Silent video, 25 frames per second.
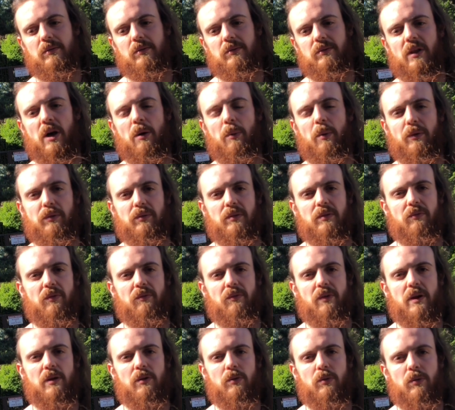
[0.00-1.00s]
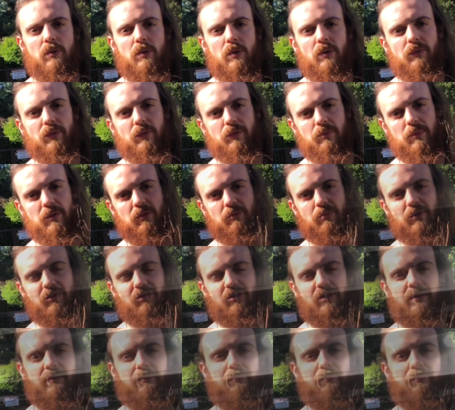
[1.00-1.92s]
now I see the value of the Smith machine.